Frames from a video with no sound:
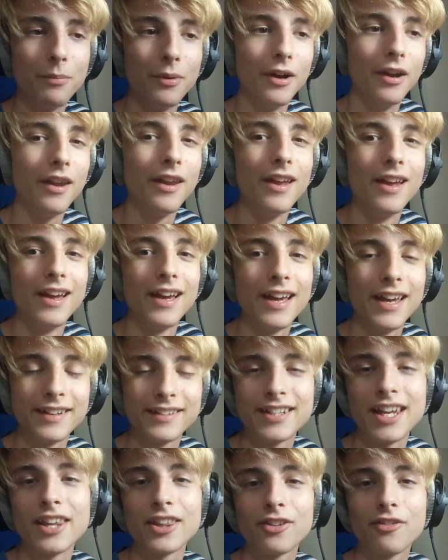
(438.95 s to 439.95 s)
but in
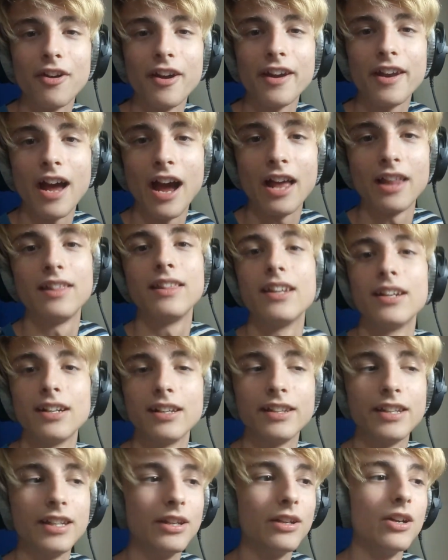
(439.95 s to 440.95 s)
10th grade, I
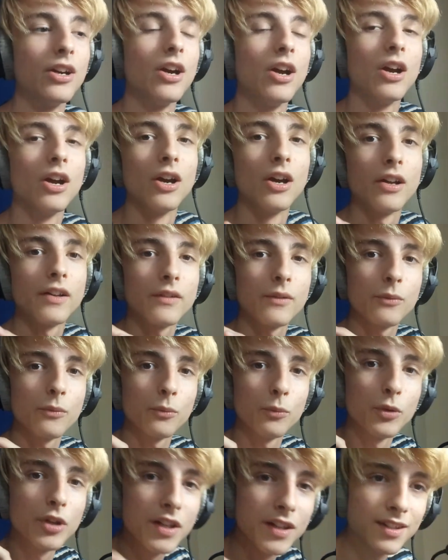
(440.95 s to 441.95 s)
literally
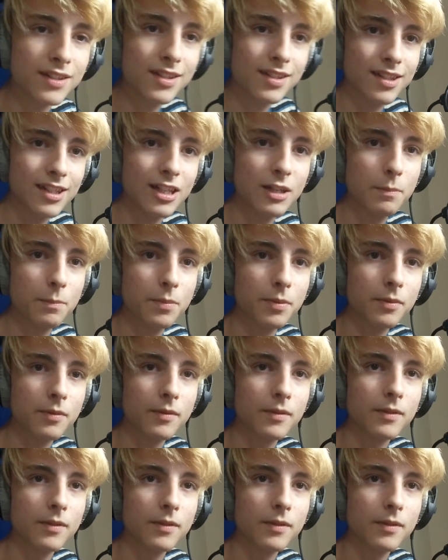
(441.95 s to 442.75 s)
wouldn't sleep.